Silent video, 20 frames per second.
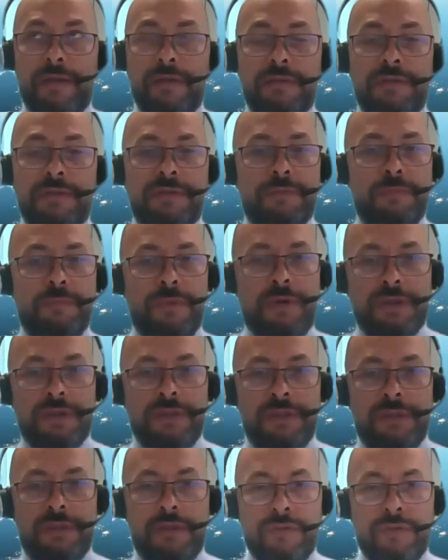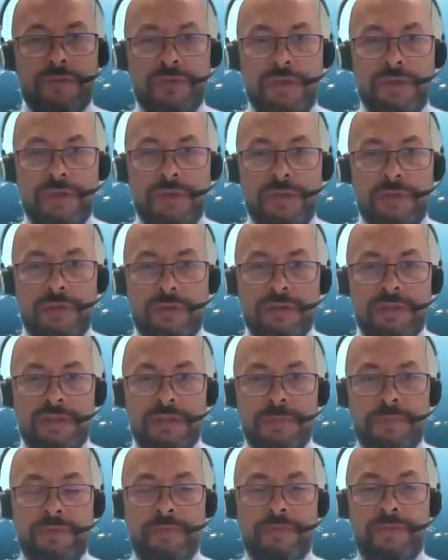smart and logical
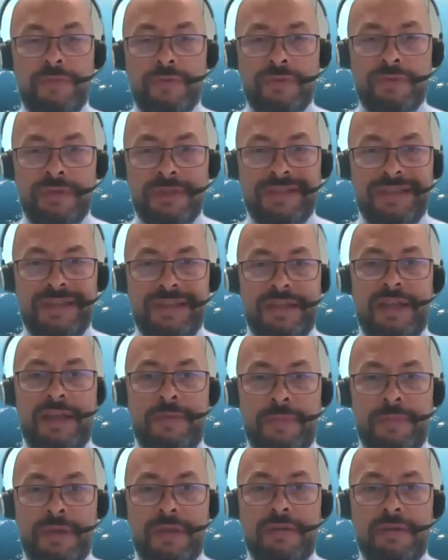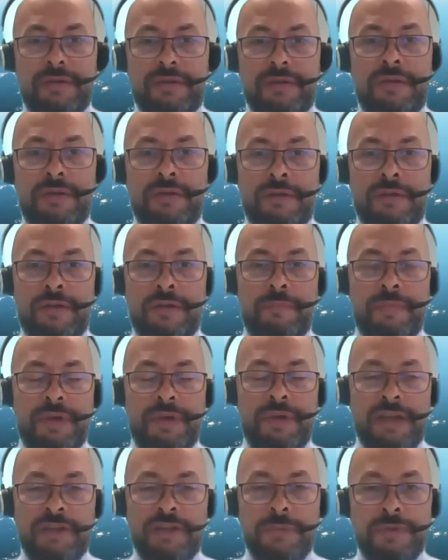concept of using dynamic
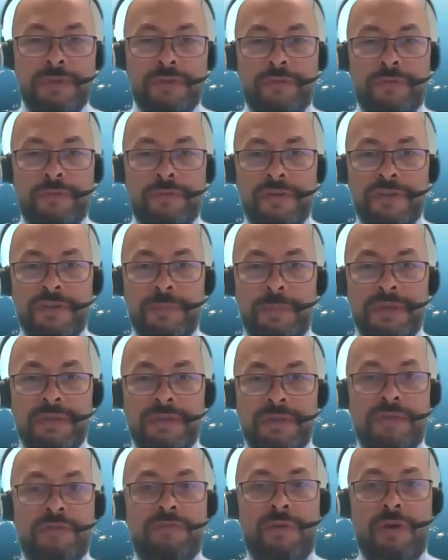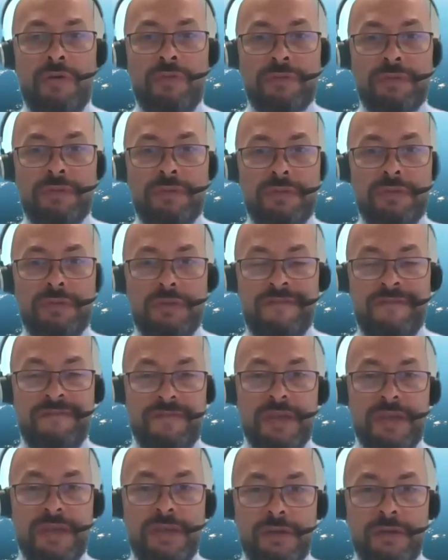management of airspace around
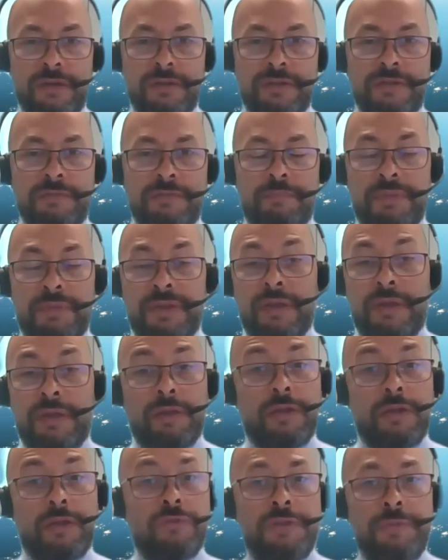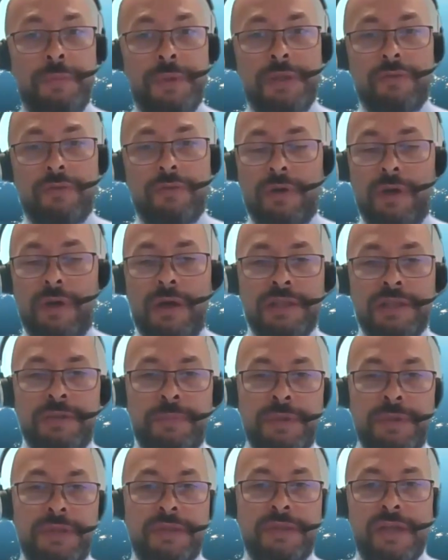vehicles, be they low speed or high
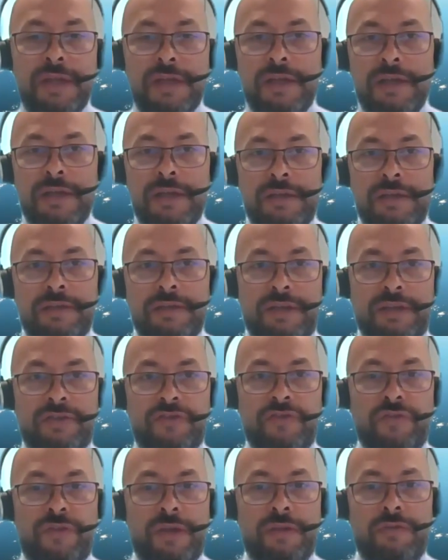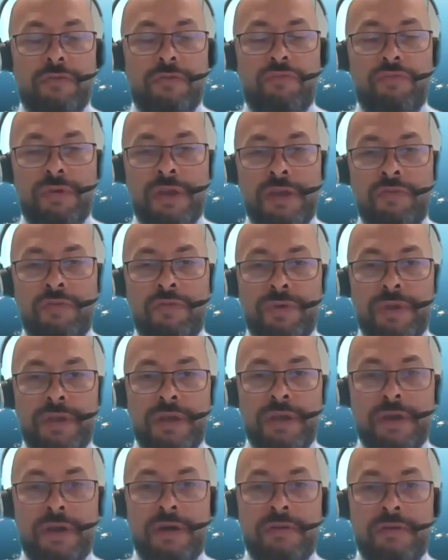speed, such that the way
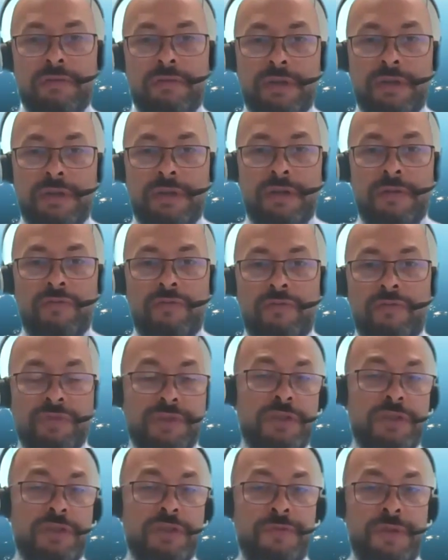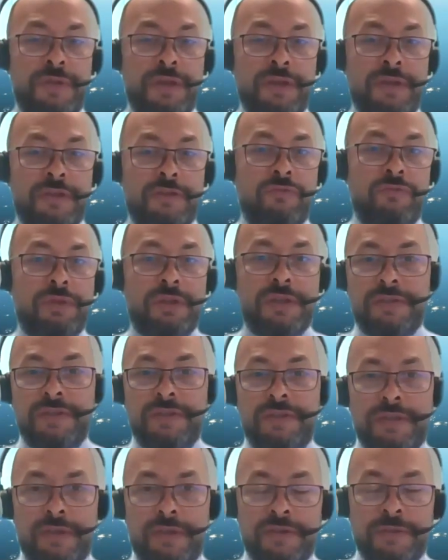we are reserving and then
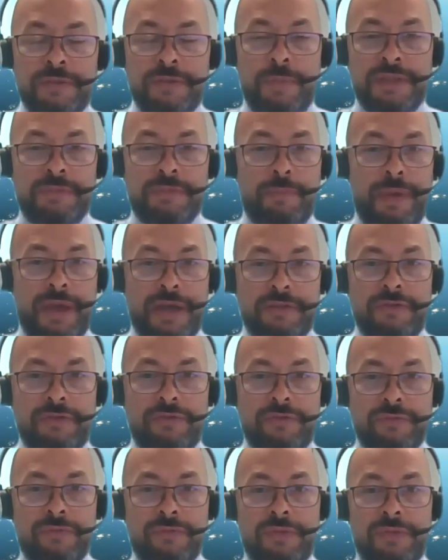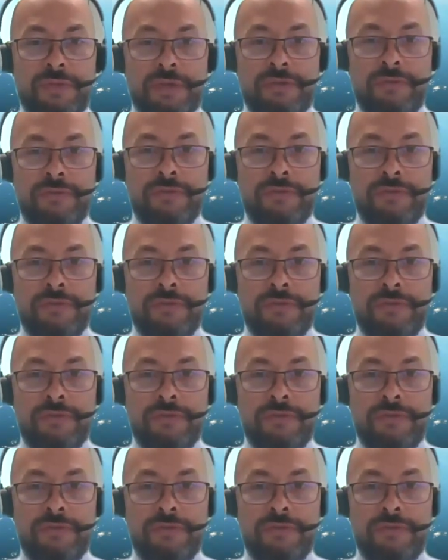releasing the airspace back to